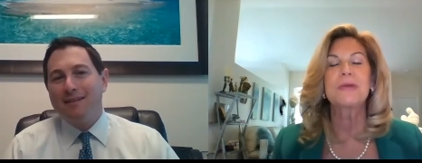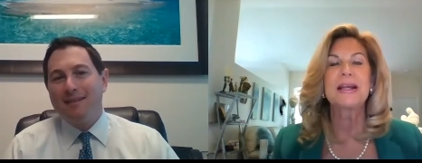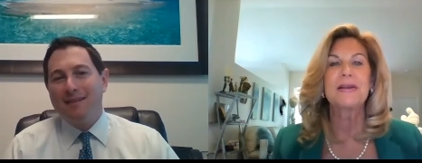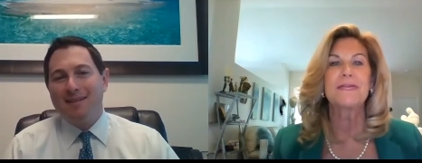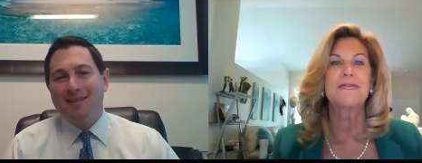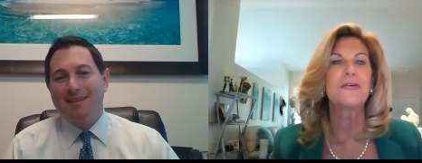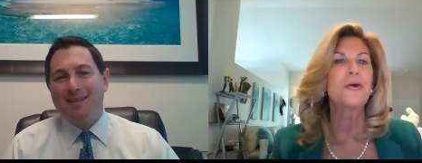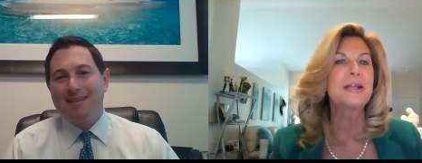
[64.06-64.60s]
Speaker 1: read a
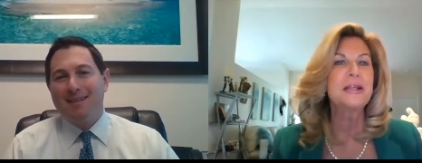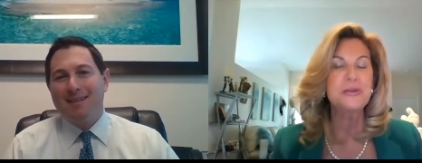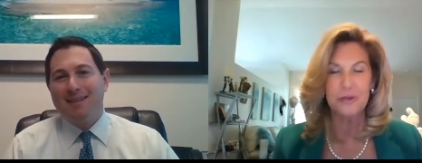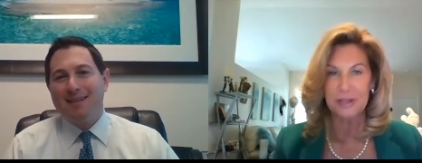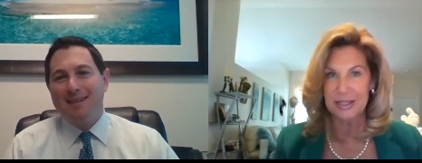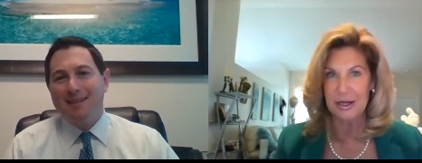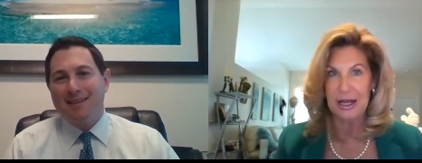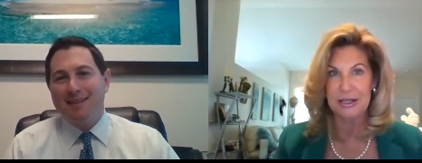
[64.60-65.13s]
full
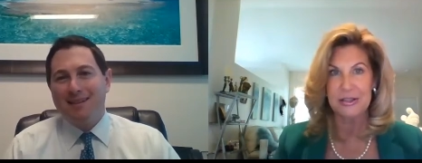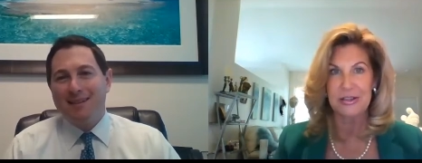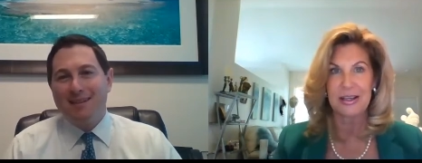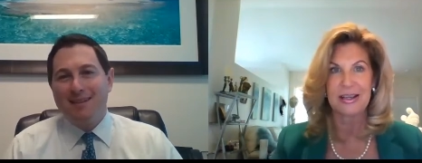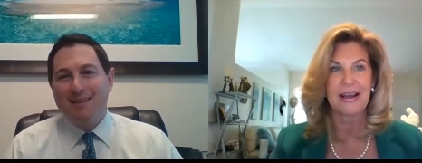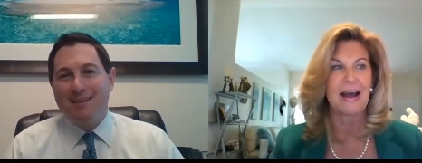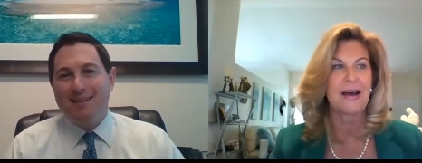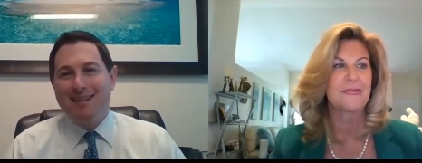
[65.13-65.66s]

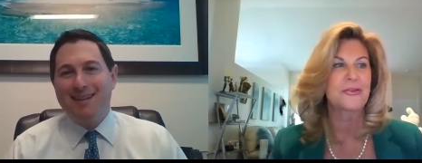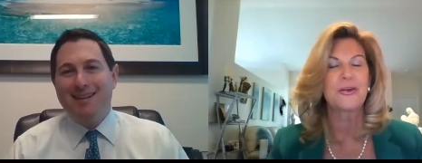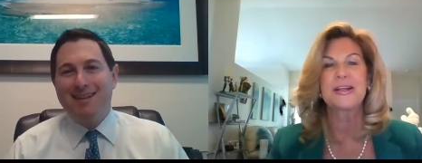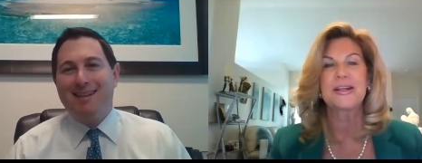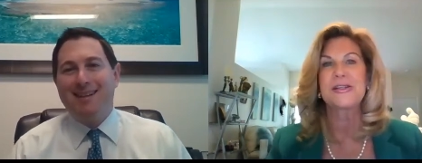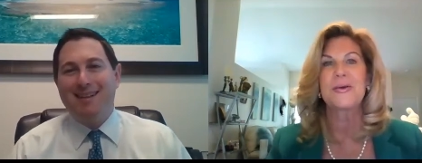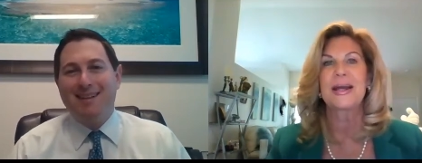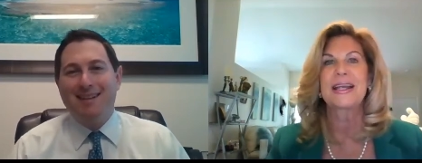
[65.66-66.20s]
introduction of
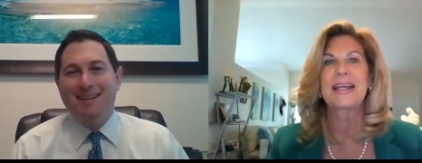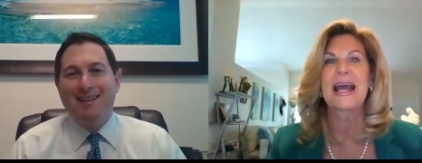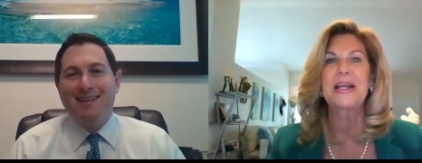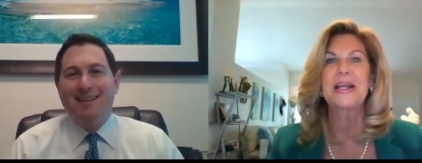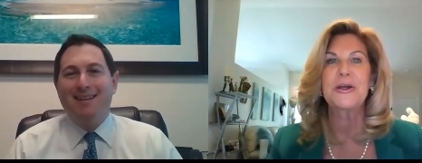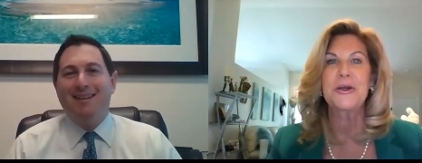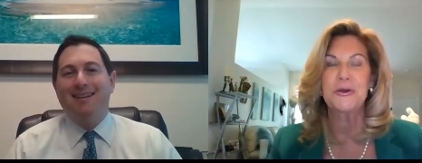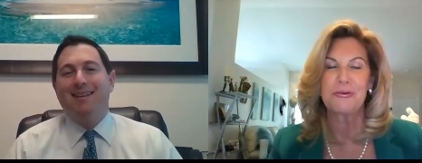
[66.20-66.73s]
Chris so I get
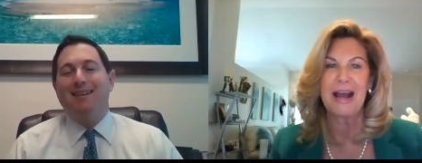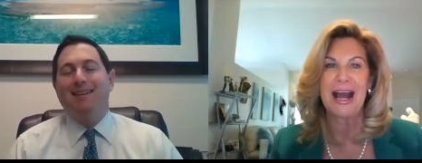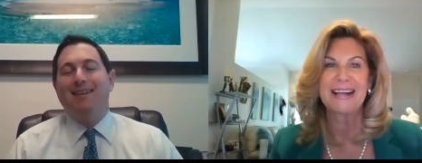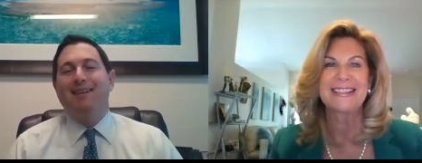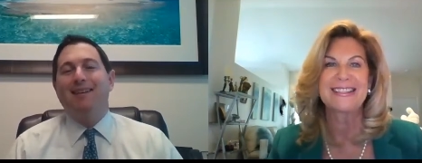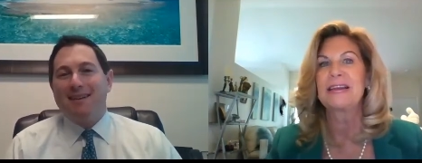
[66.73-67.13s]
it correct.